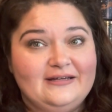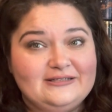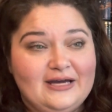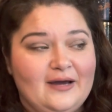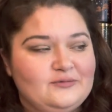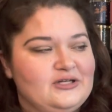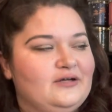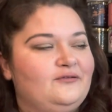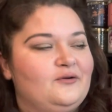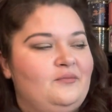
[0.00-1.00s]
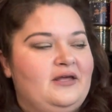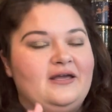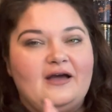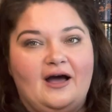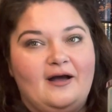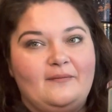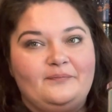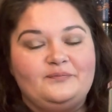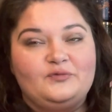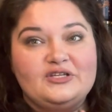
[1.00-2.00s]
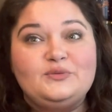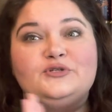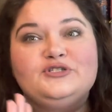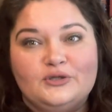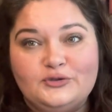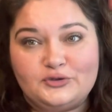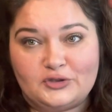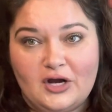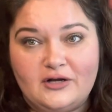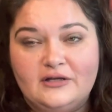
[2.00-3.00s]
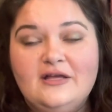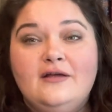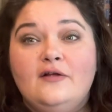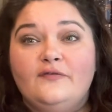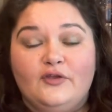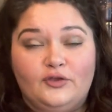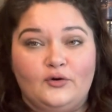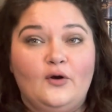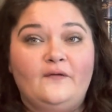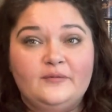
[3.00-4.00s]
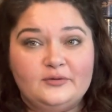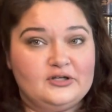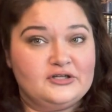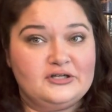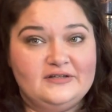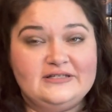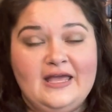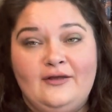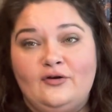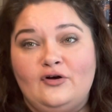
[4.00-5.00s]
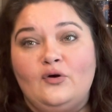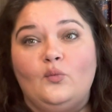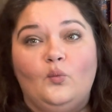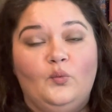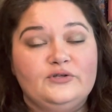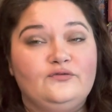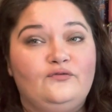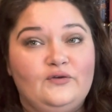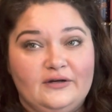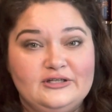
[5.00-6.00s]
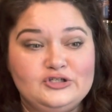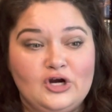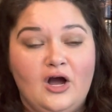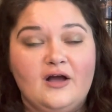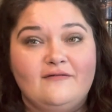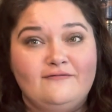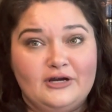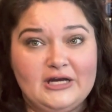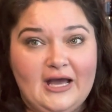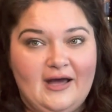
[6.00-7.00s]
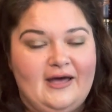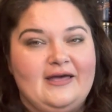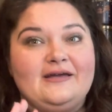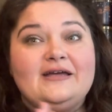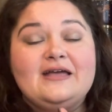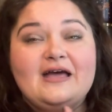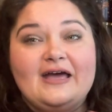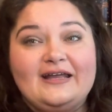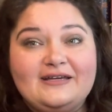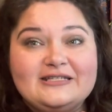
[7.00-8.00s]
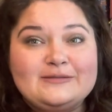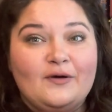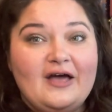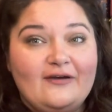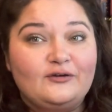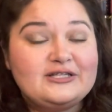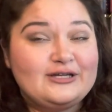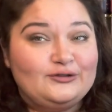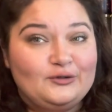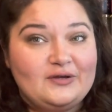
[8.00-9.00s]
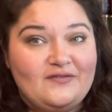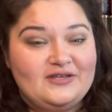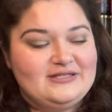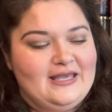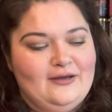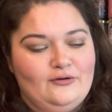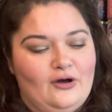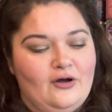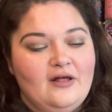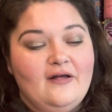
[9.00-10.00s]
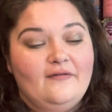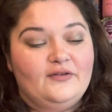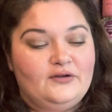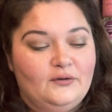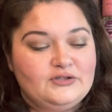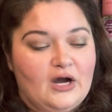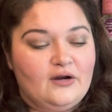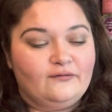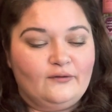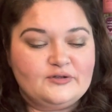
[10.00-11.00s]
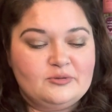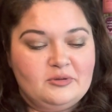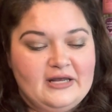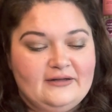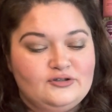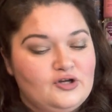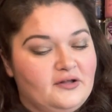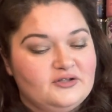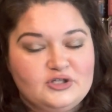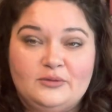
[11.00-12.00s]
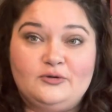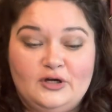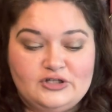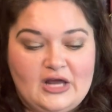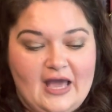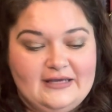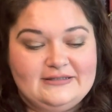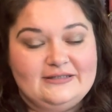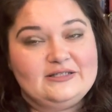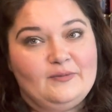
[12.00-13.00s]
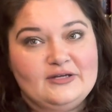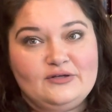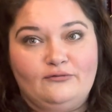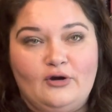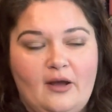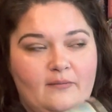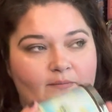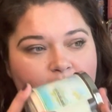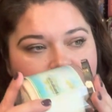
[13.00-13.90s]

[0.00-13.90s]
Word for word: a top tier for me. Um, this was so strong. The throw and the projection on this candle was very strong, very high, and I could smell every single note in this candle. The notes are frozen banana, chocolate syrup, crushed ice, and splash of rum.